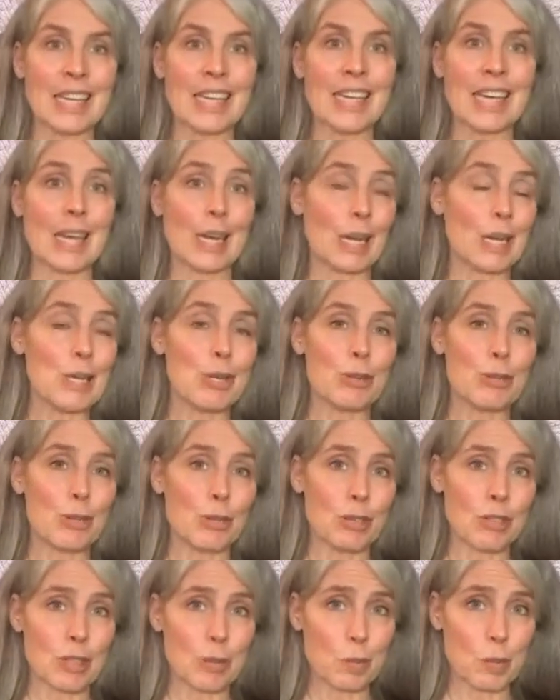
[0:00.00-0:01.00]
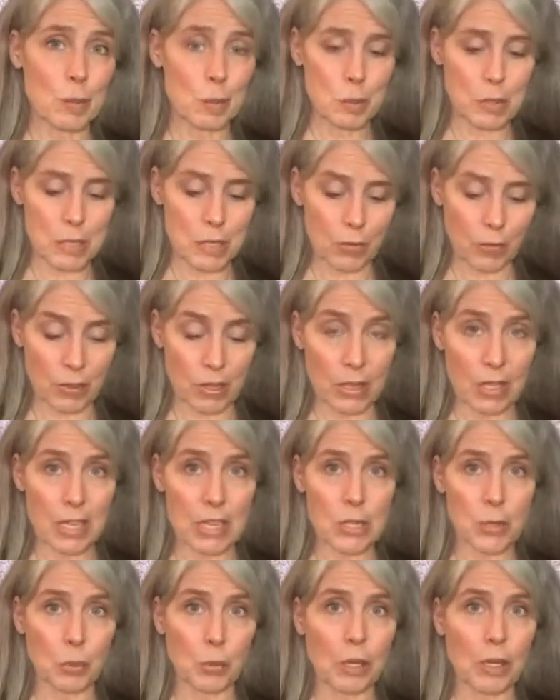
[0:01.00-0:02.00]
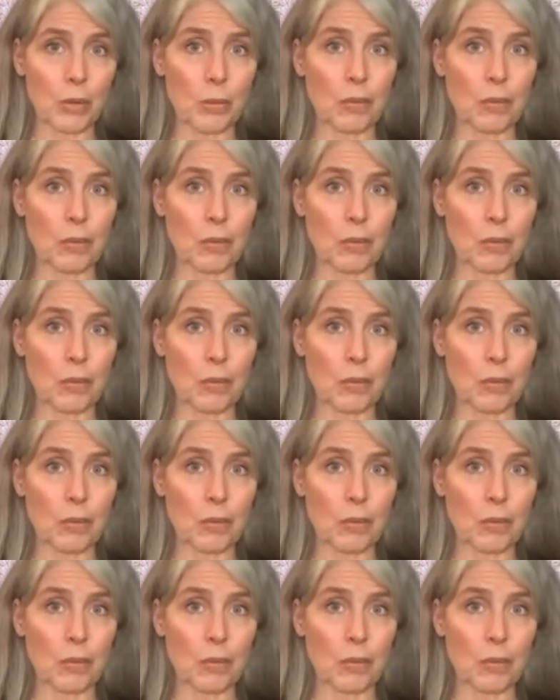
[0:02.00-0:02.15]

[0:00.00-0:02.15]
And I do choose them specifically each week.